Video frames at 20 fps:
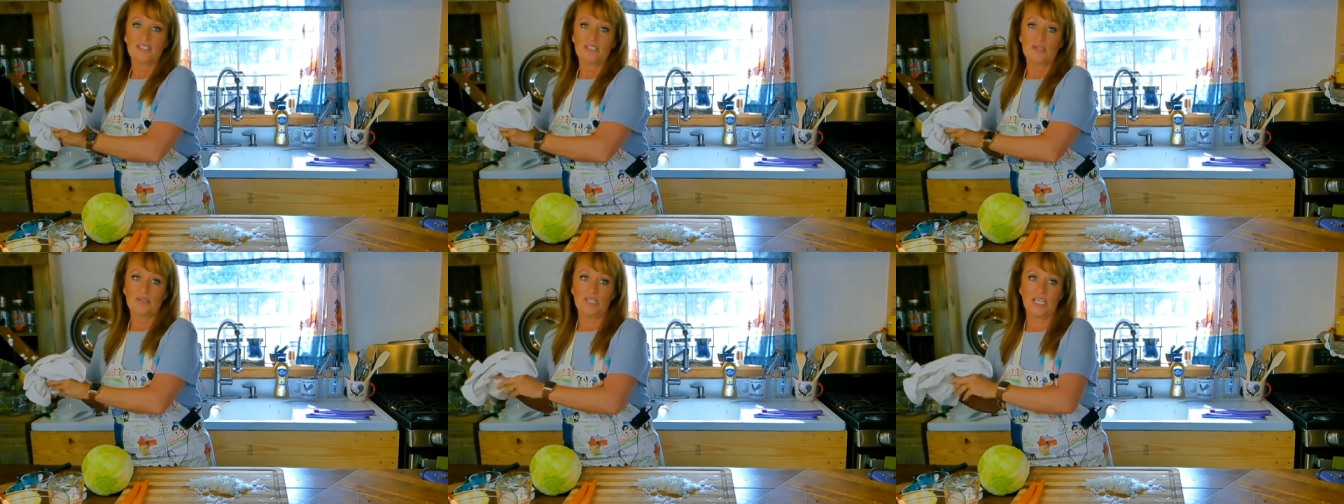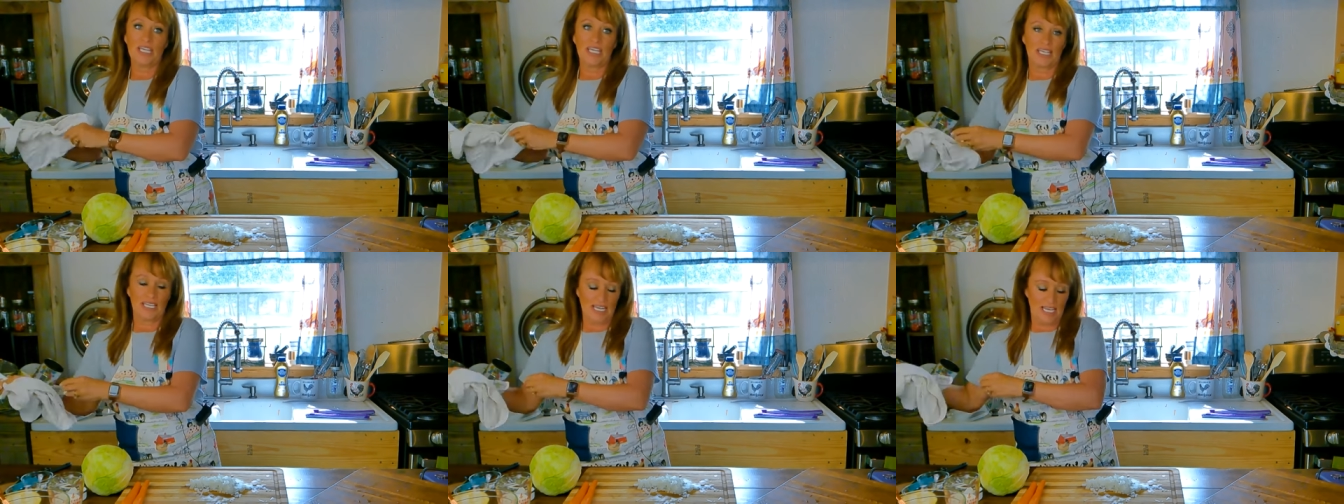you
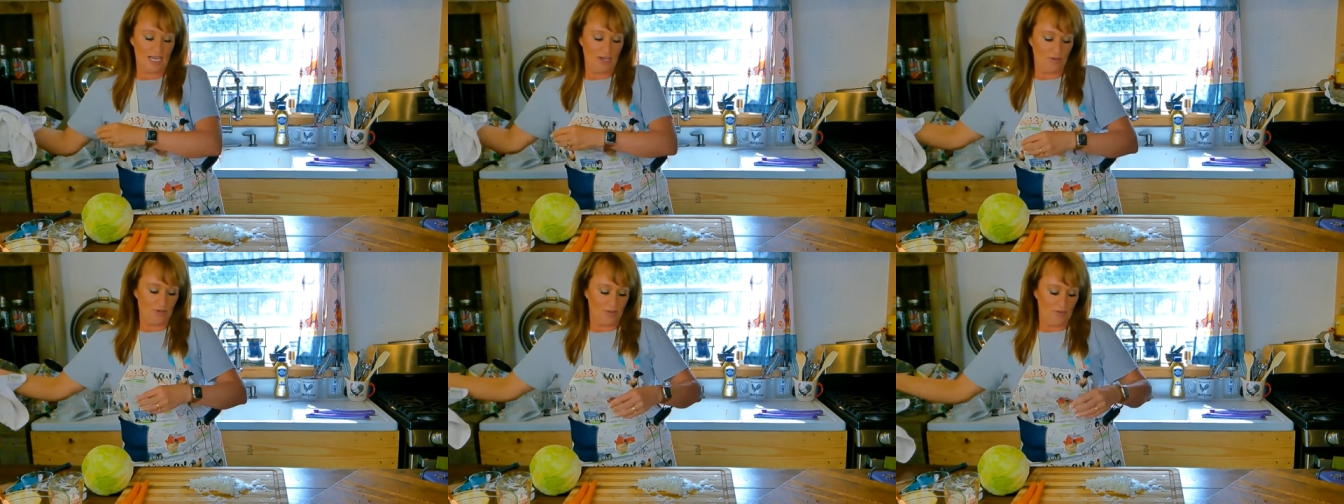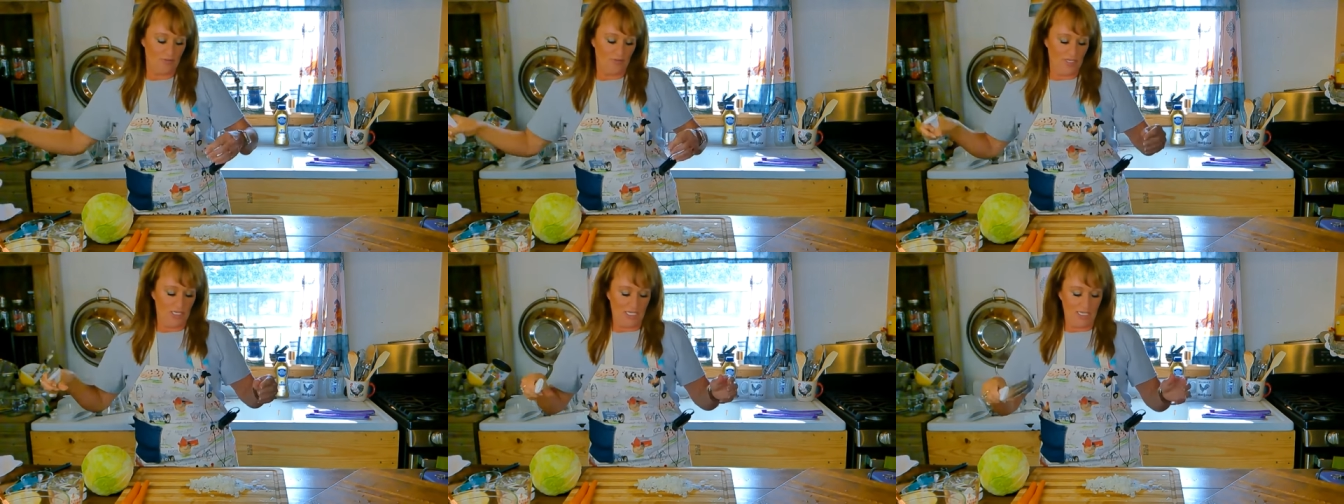can't air
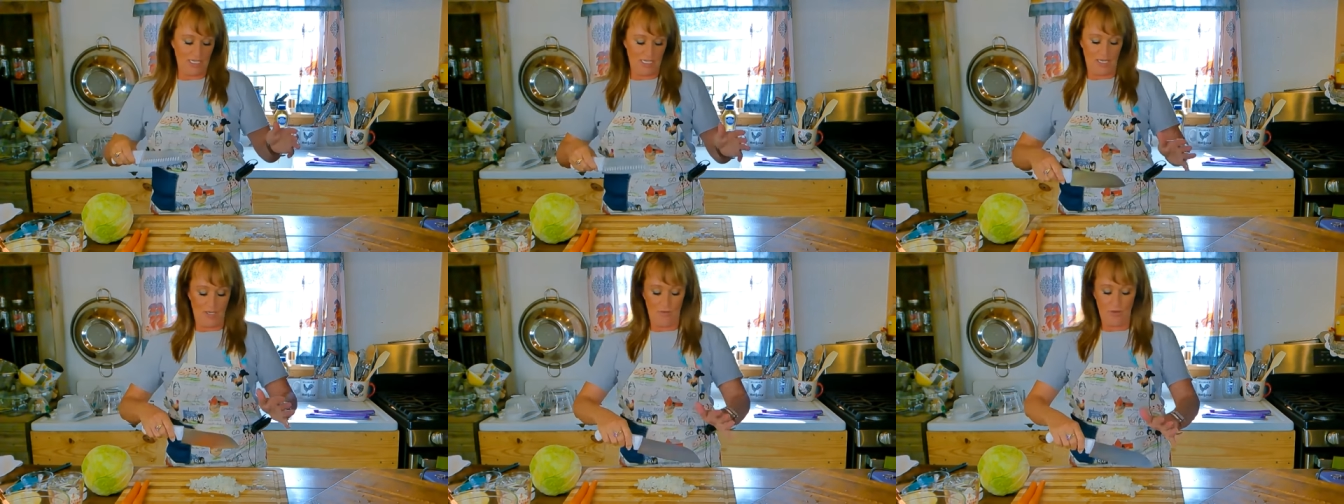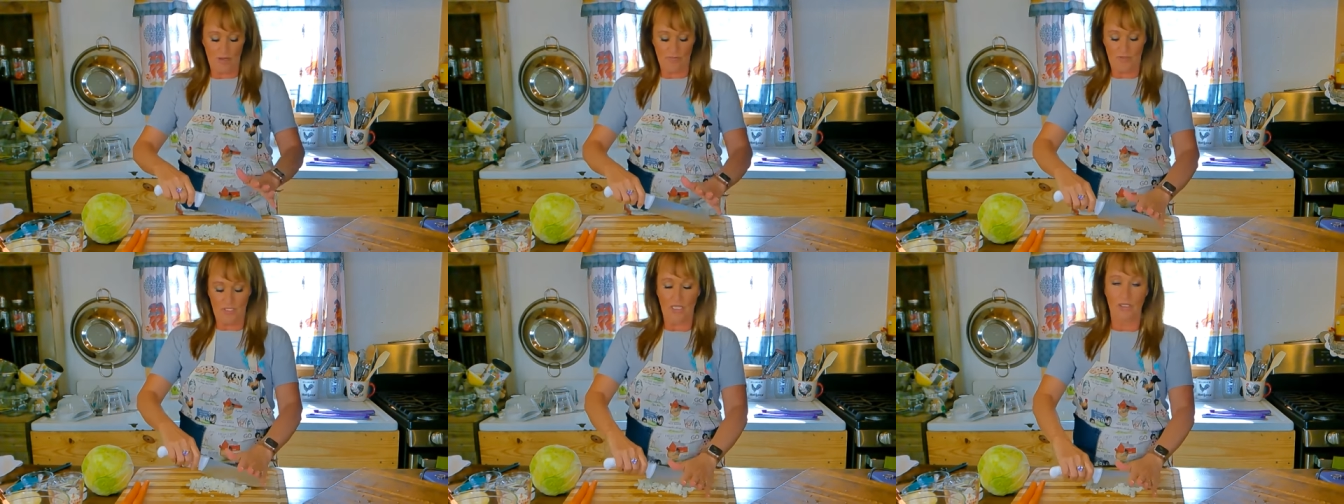the
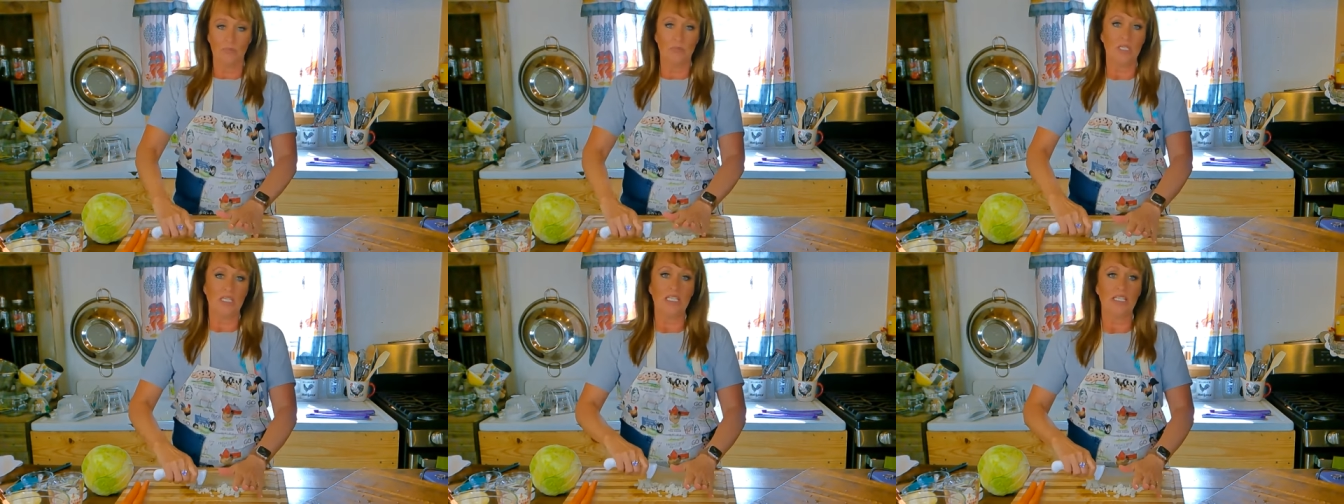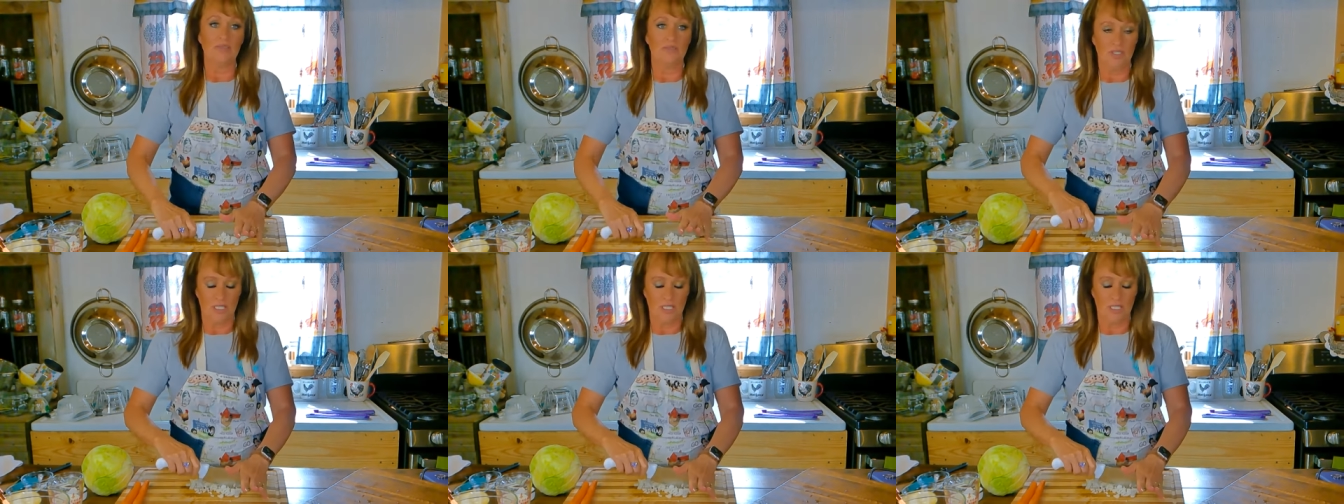video. I've done many